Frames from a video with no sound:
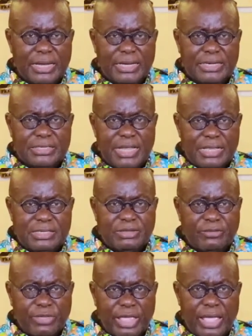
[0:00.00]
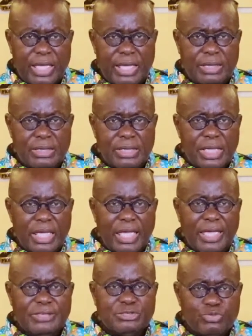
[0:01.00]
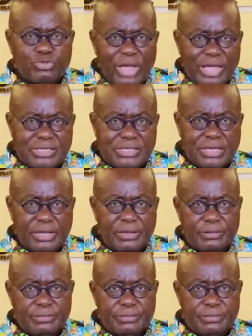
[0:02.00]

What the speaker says: and intensive care is rising.